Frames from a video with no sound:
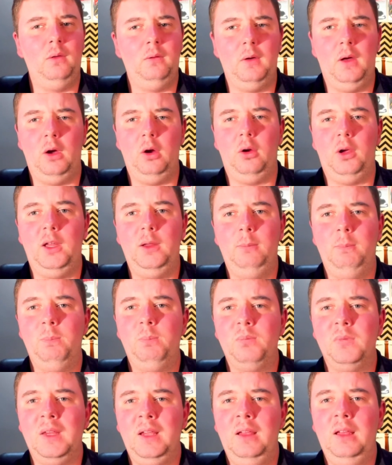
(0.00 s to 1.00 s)
very
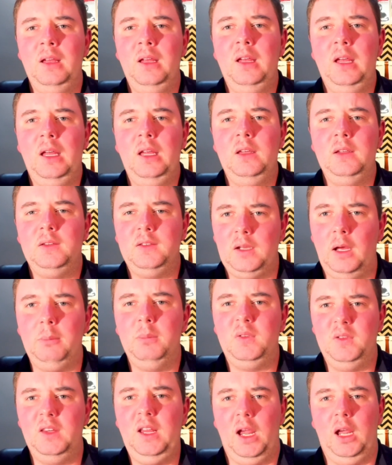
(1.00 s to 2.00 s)

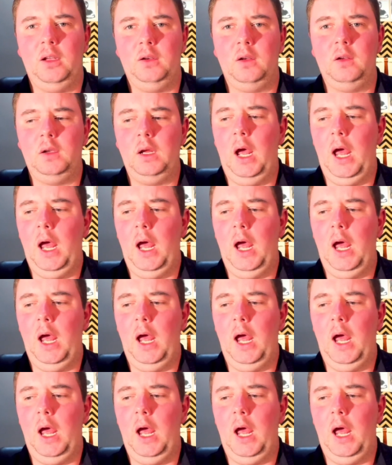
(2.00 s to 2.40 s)
substandard.